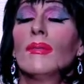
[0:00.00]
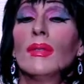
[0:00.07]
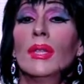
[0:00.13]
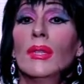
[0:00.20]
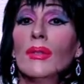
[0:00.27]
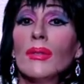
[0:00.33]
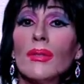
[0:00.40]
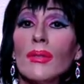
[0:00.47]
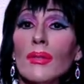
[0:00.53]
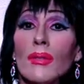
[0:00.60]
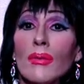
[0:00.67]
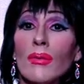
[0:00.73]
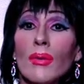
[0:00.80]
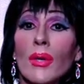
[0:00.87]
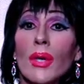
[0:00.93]

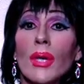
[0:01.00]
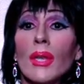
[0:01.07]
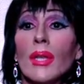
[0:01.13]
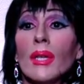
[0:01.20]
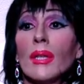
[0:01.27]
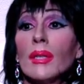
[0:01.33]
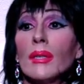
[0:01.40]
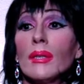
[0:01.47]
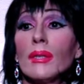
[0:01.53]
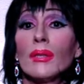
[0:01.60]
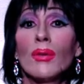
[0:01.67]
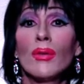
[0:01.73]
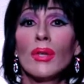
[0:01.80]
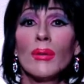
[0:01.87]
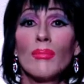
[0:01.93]
veers toward the
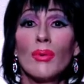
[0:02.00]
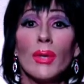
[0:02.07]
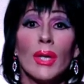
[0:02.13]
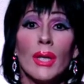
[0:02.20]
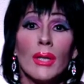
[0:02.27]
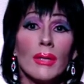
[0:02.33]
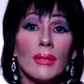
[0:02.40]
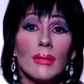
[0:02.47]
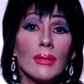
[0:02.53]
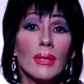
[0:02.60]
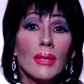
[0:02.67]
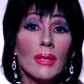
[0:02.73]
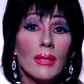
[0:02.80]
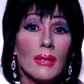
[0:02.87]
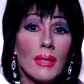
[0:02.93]
toy boy
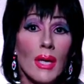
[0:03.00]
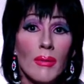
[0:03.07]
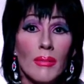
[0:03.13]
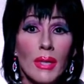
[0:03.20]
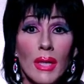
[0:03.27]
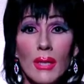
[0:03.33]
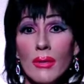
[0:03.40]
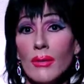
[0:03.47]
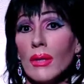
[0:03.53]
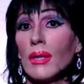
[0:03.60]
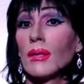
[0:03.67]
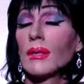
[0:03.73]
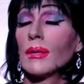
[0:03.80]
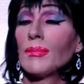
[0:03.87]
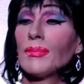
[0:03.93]
and his
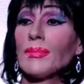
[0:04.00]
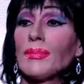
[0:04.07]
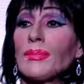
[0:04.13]
dominatrix.